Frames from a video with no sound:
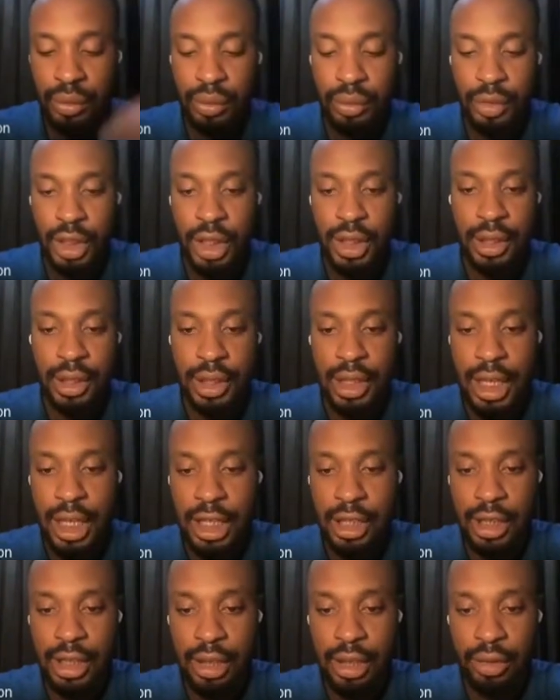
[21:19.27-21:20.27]
this is a
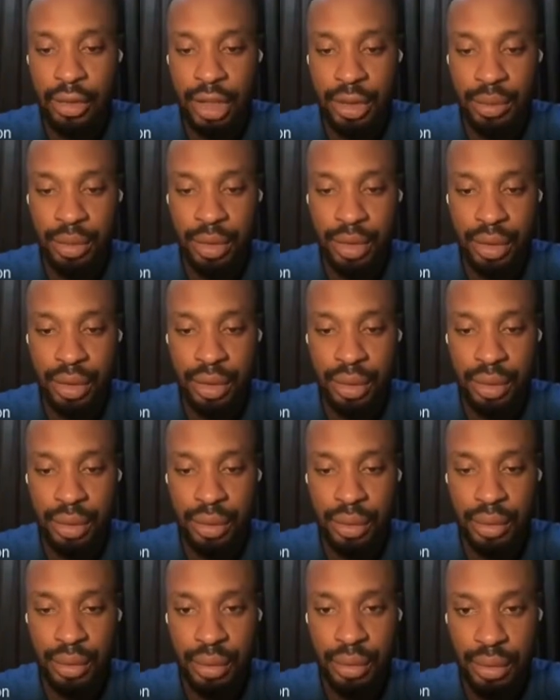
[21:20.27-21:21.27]
large language
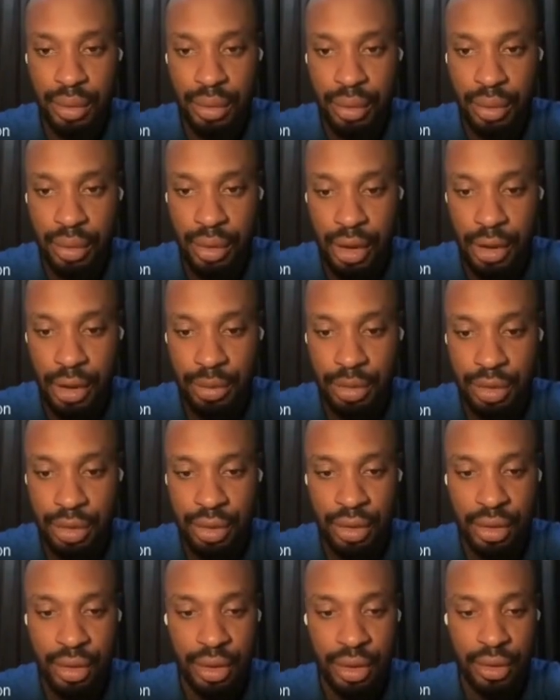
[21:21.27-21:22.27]
model. I'm just
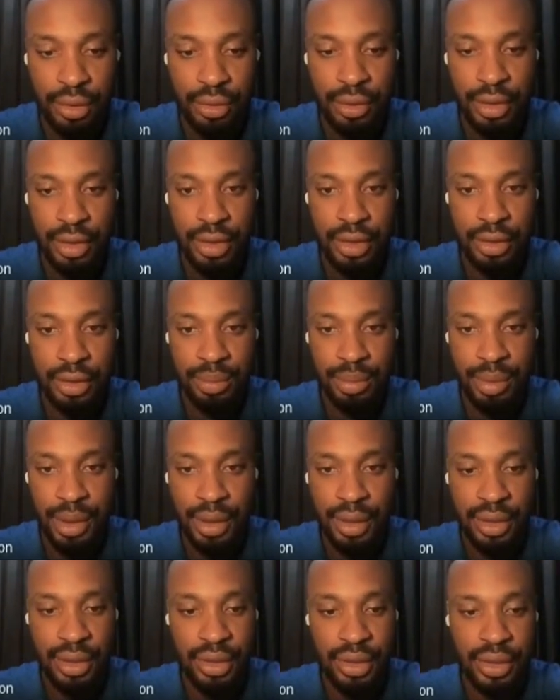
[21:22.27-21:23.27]
going to increase this a
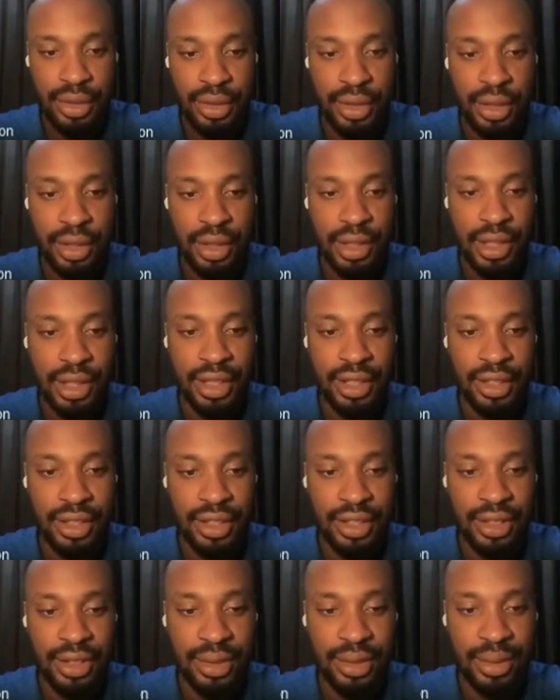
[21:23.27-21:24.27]
bit. I think this
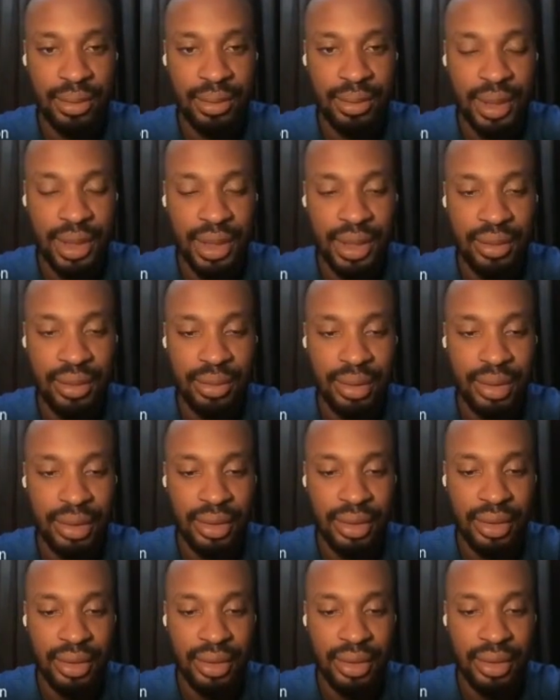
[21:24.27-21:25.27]
is too big, but
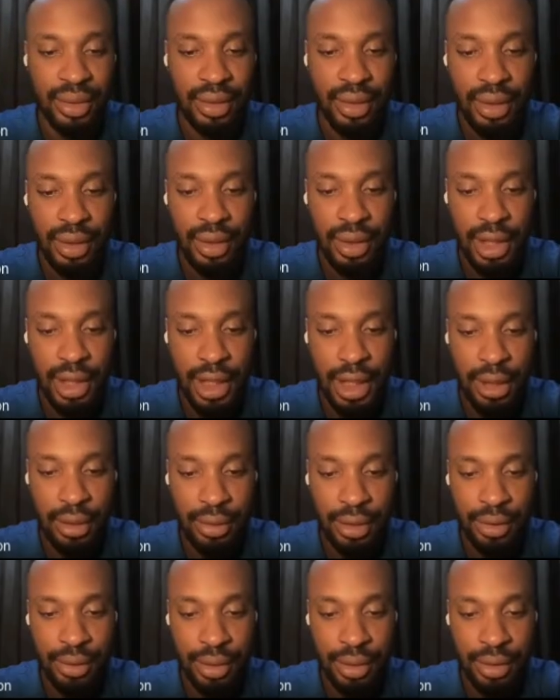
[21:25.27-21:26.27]
can
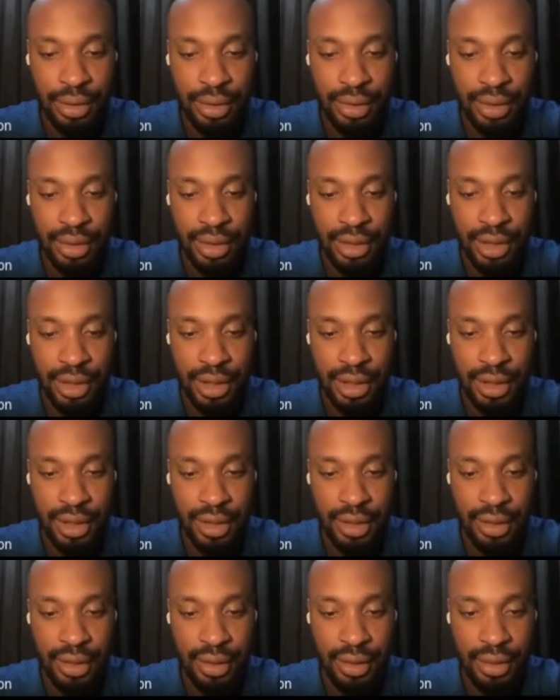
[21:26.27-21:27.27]
we reduce the
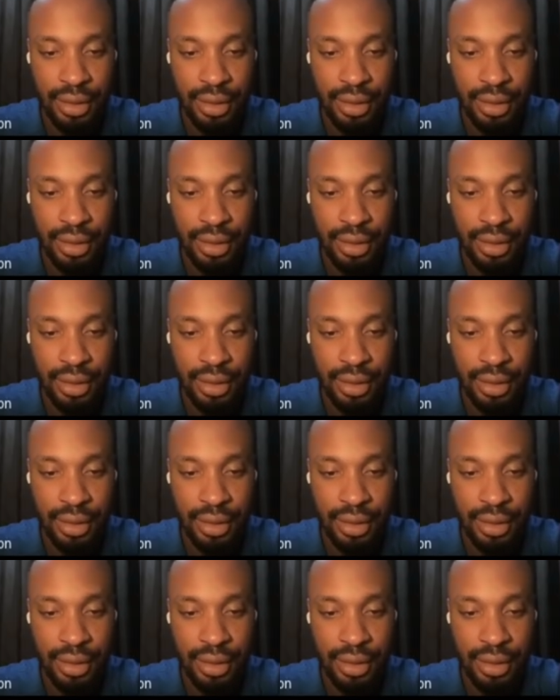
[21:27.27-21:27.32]
size?